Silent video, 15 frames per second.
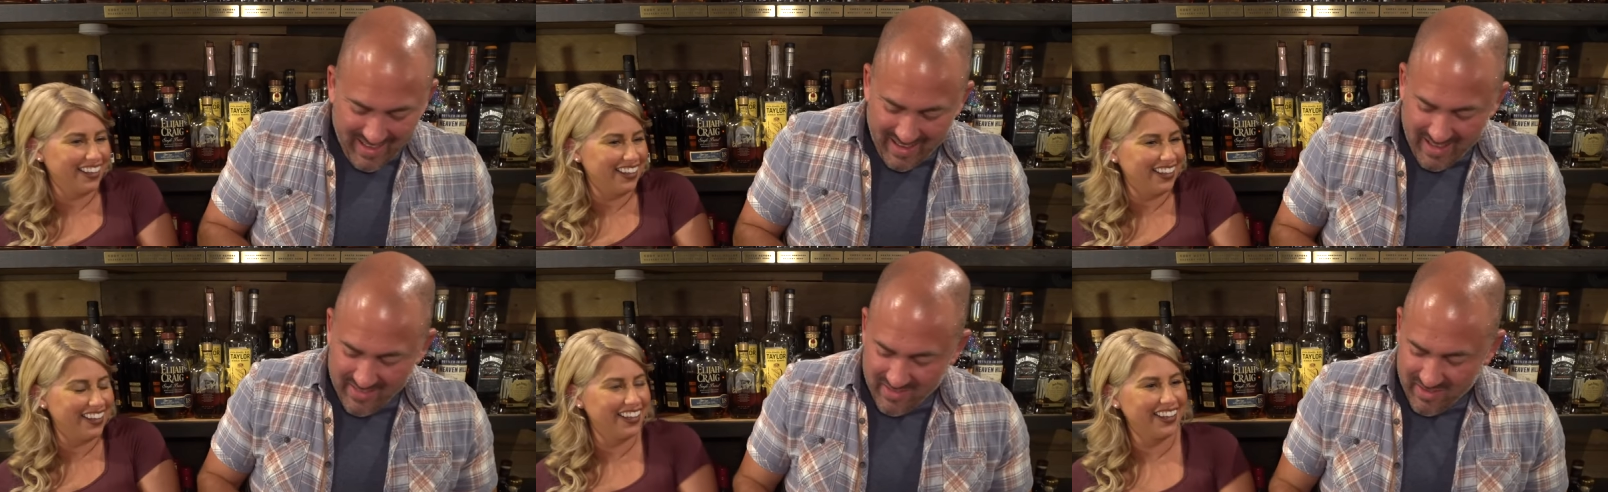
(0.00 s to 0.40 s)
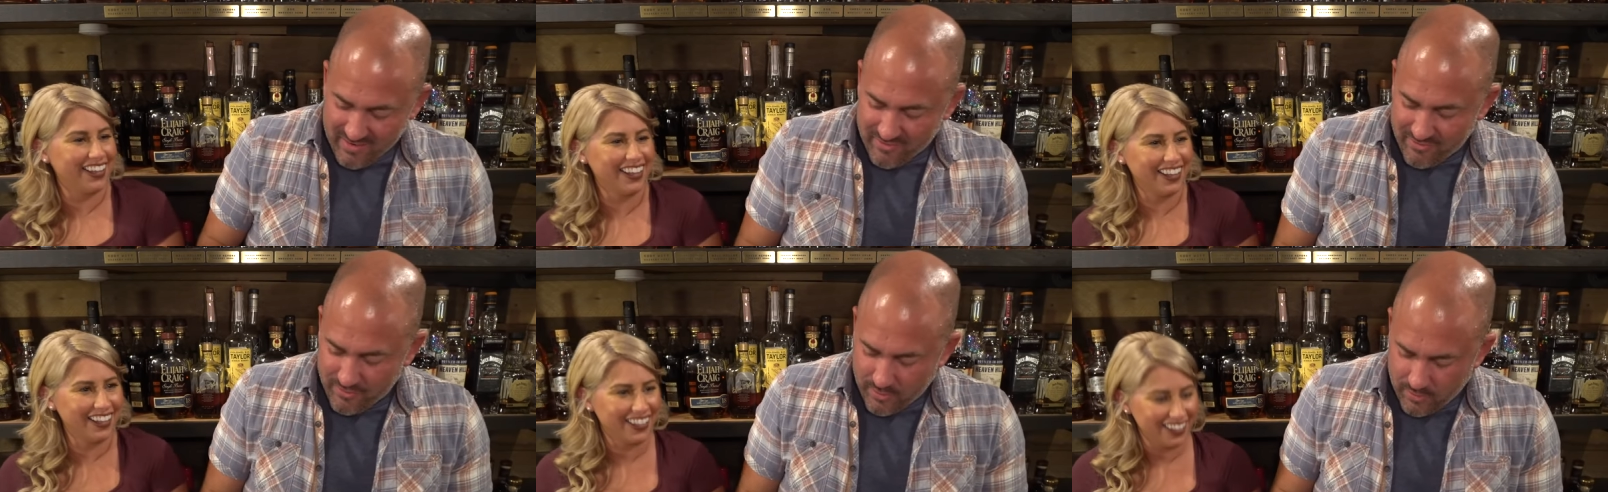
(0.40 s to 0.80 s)
Speaker 1: And then
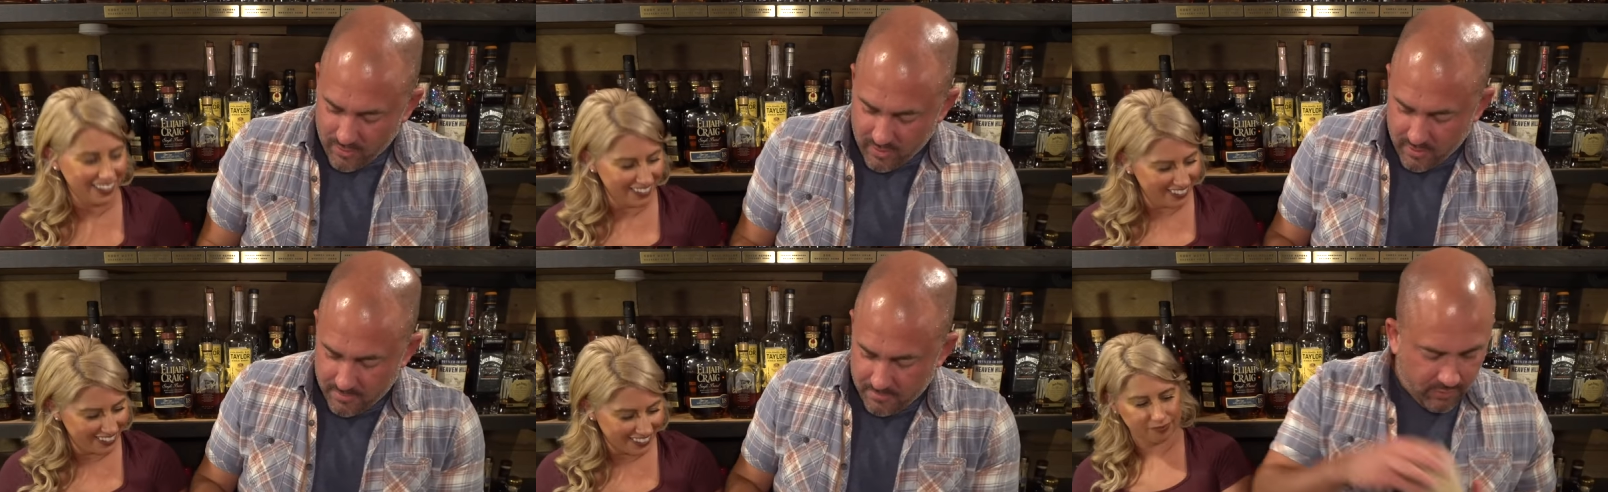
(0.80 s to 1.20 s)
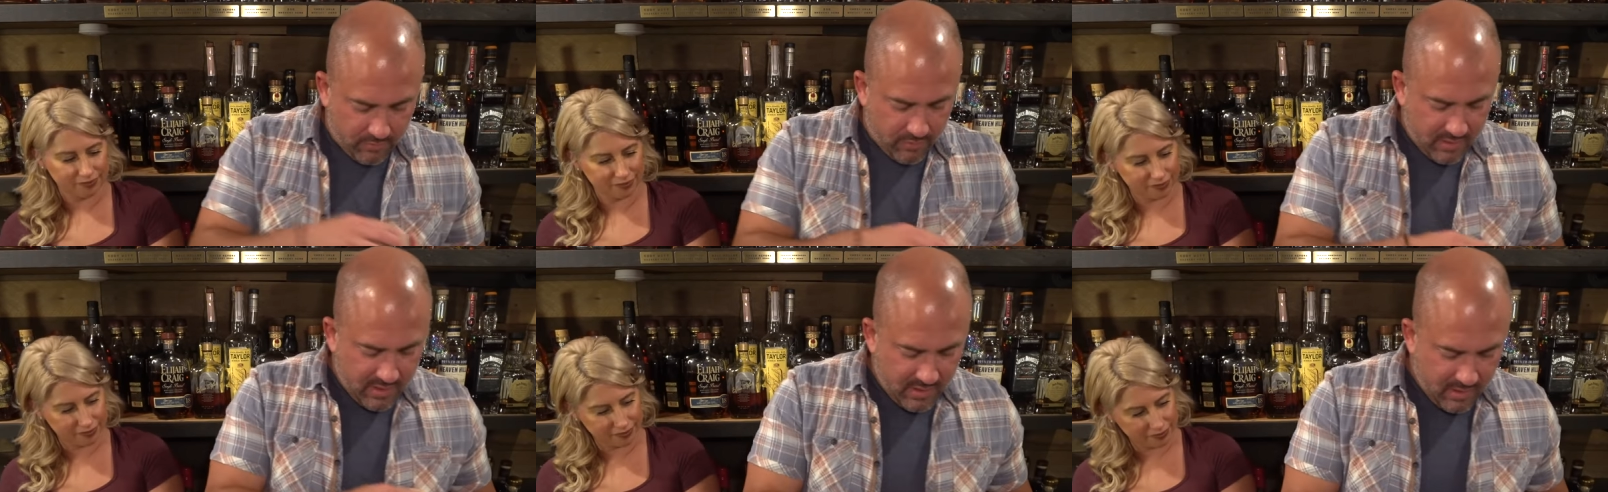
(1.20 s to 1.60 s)
four,
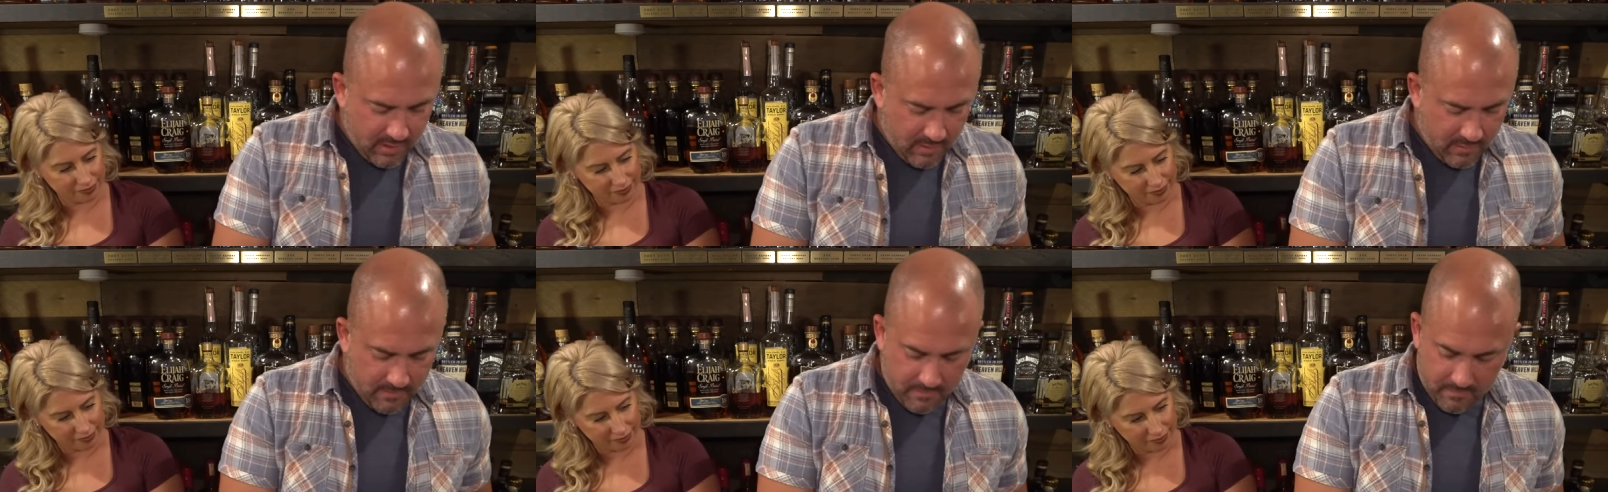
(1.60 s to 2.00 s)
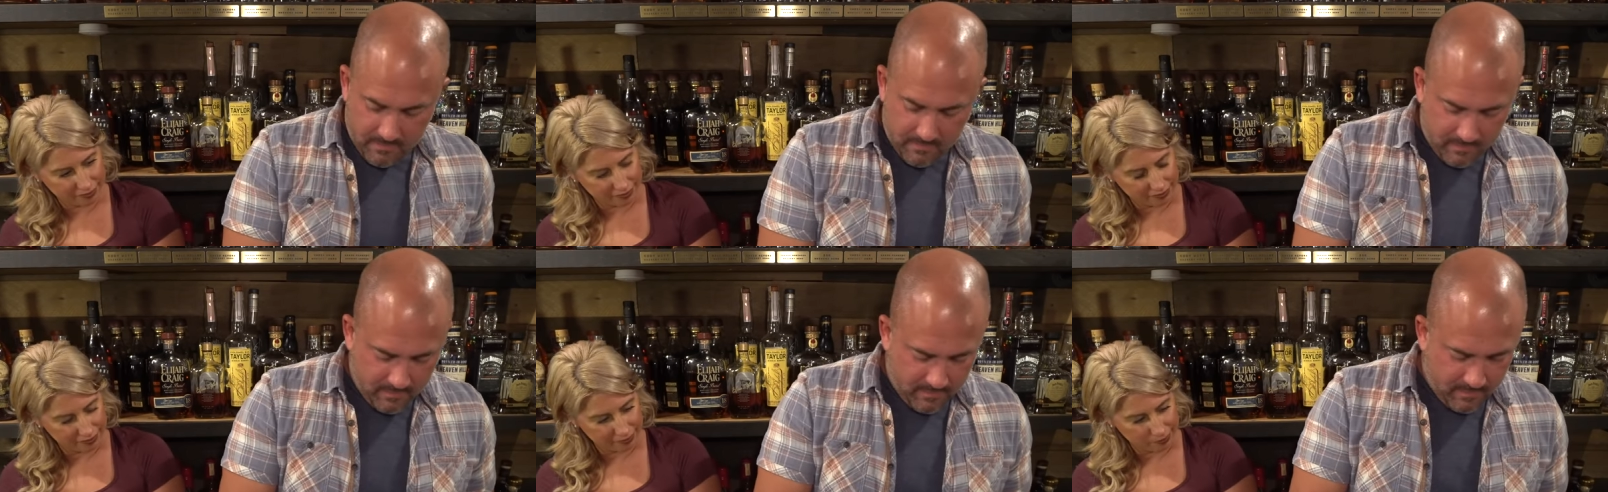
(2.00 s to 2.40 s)
three,
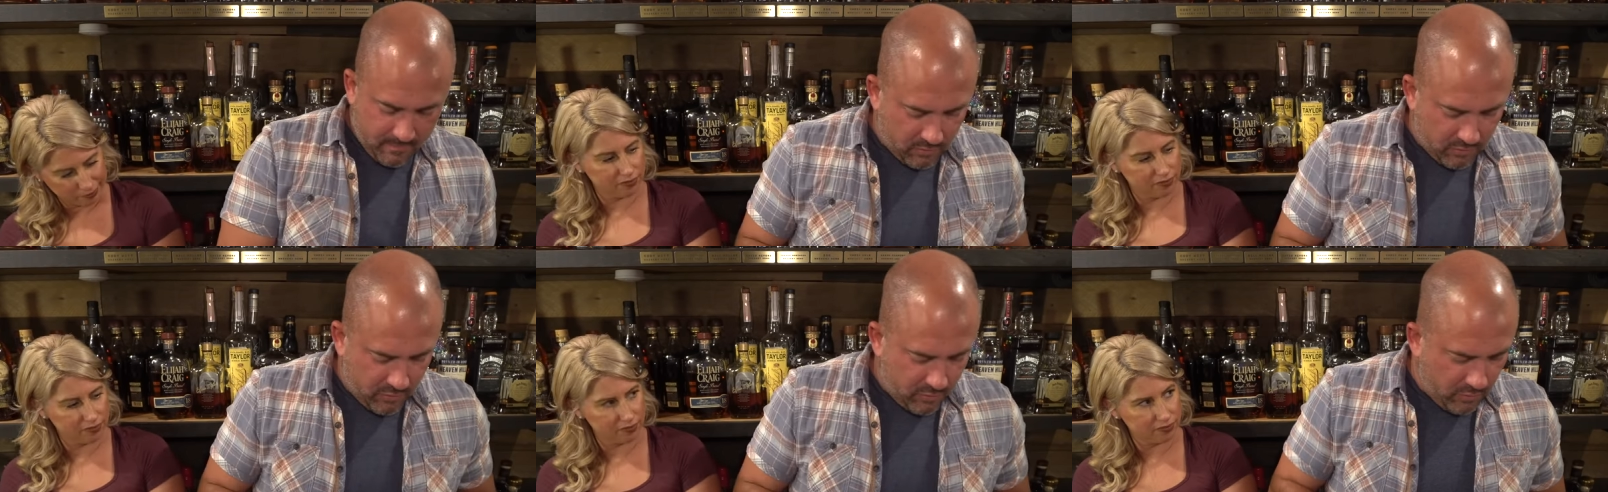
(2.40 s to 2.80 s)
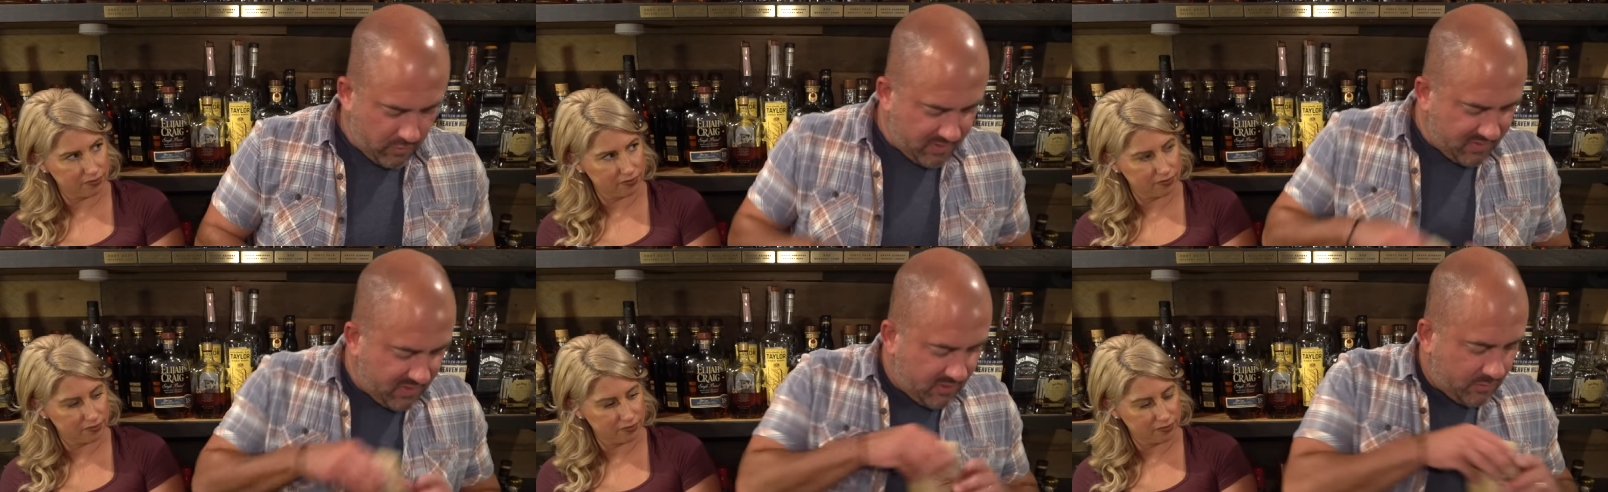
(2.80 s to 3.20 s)
two is
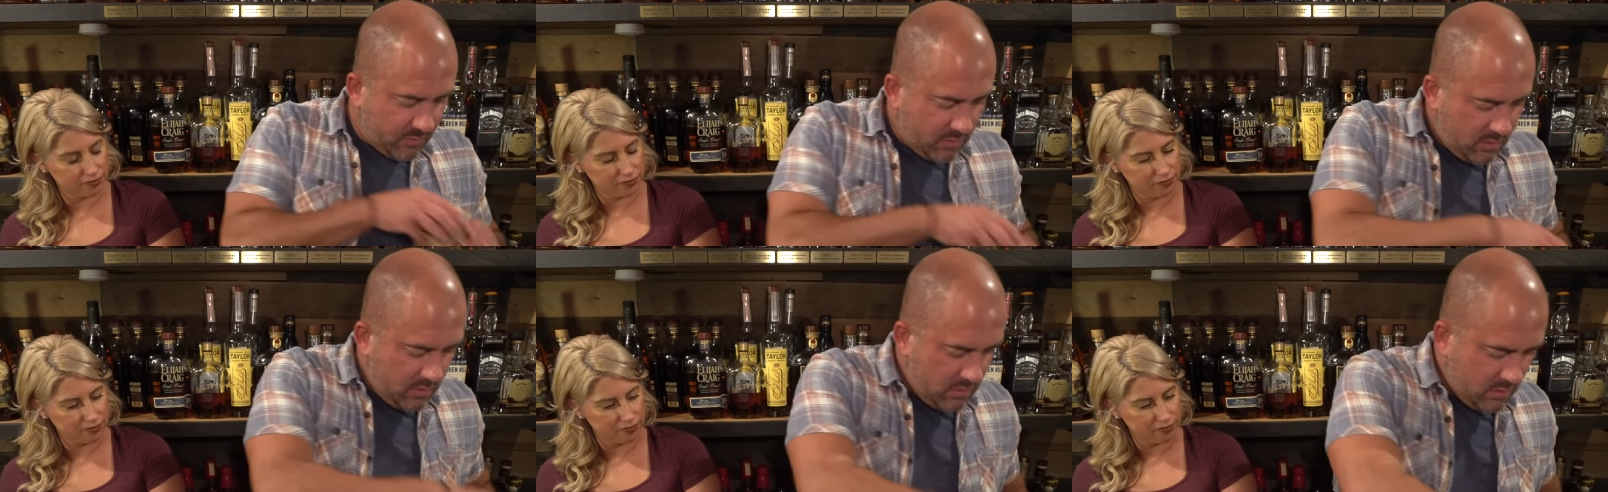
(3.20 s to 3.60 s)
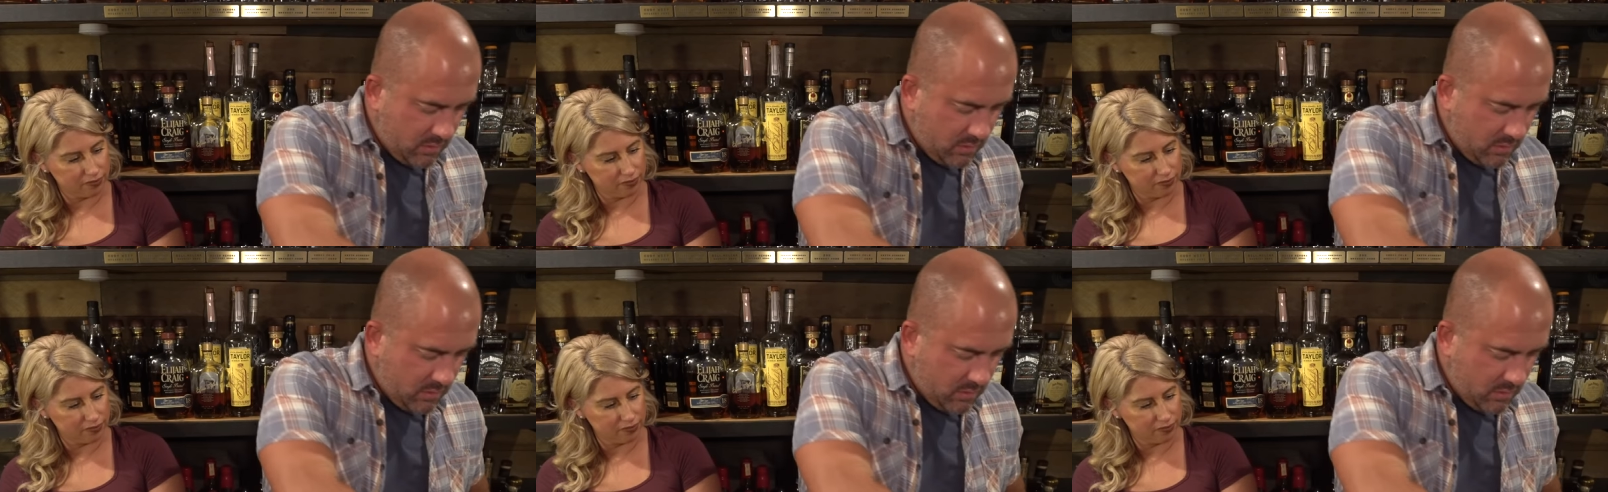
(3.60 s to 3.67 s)
this one.